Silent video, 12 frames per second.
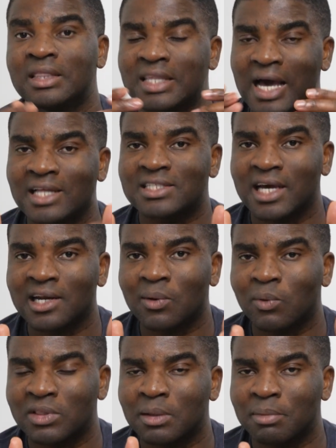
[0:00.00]
that's kind
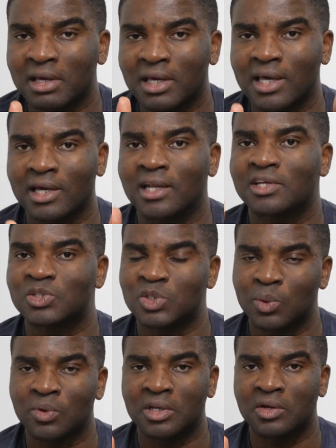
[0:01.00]
of what the Bank of Canada is
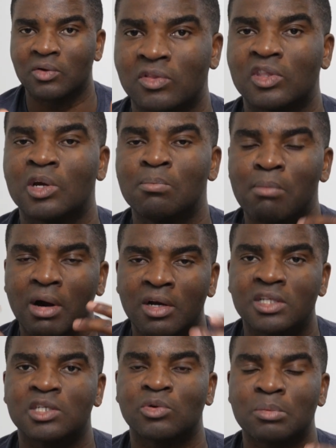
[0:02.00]
doing here. Their
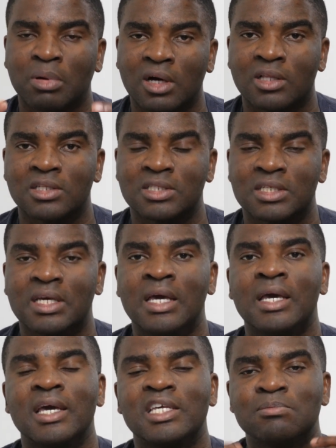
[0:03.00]
monetary policy
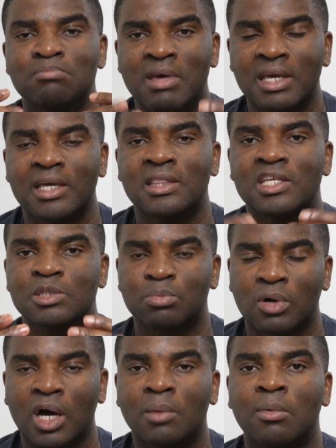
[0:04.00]
is making this
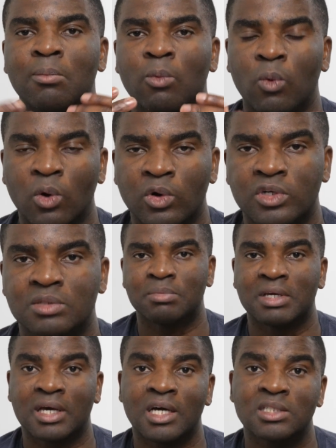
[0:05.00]
problem worse
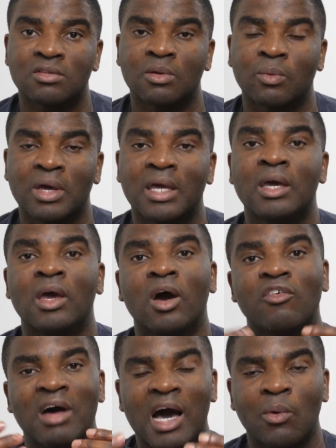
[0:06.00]
because of the way
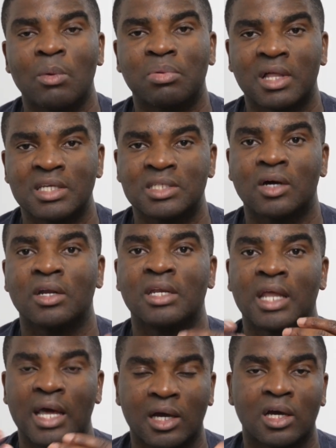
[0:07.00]
of how it plays out
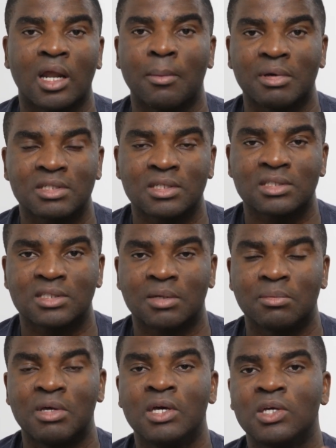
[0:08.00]
in the economic
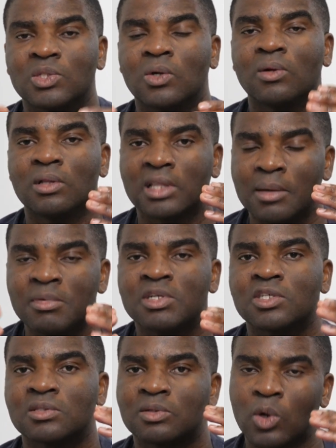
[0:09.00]
system. So let me
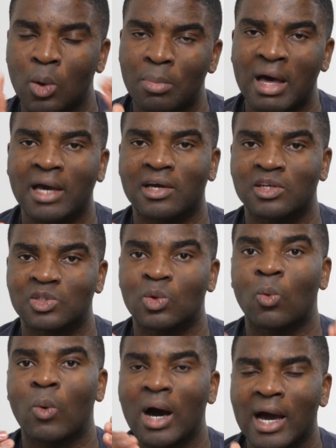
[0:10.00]
just go back as to
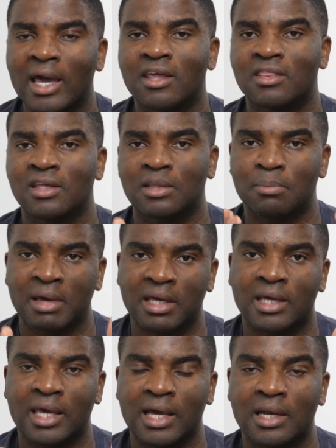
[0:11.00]
why I think the Bank
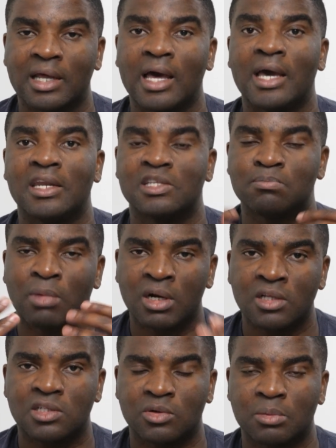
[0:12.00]
of Canada and its
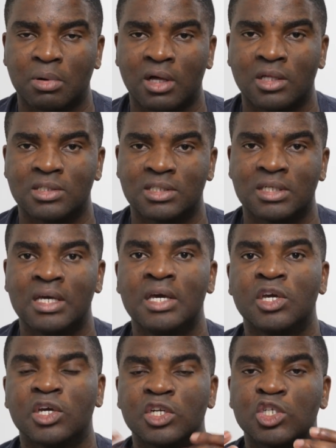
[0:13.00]
monetary policy
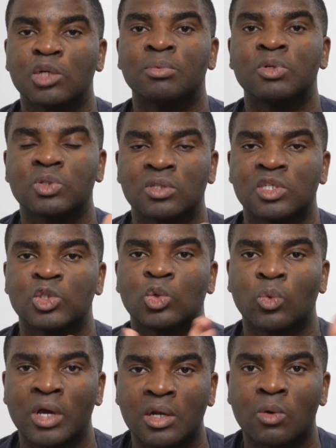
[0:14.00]
contributes to this
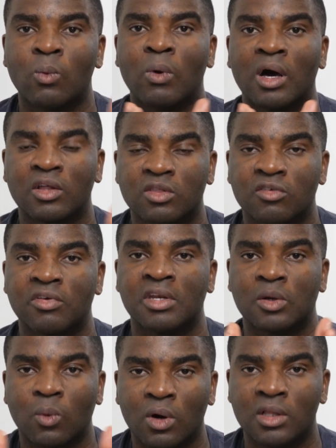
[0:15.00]
greater wealth of
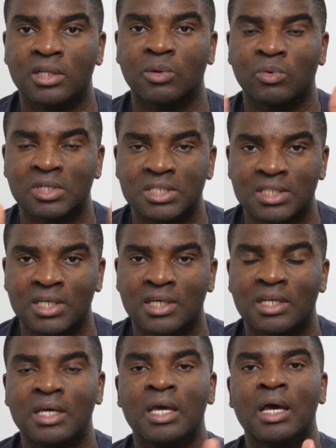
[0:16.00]
inequality we're
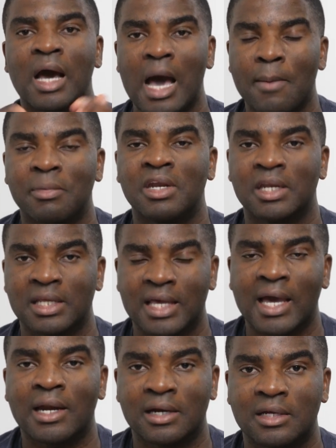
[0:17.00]
seeing happening in
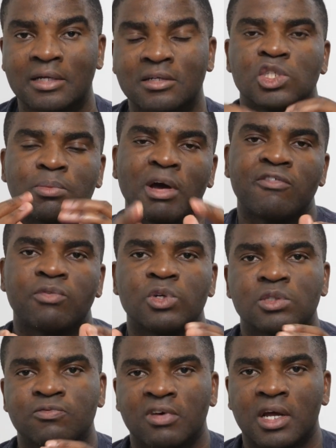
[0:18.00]
Canada. So my
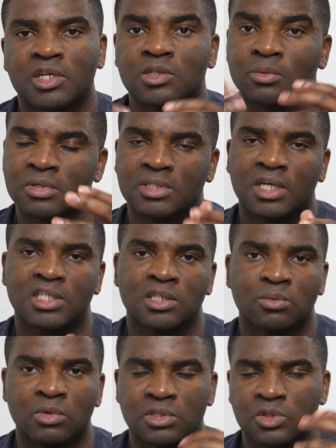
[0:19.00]
first financial
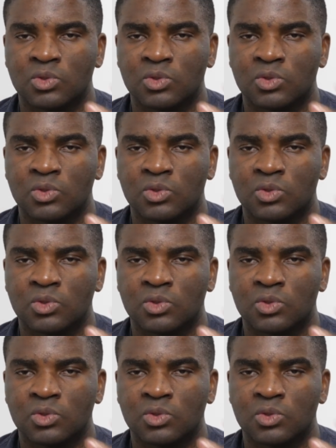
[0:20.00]
recession was in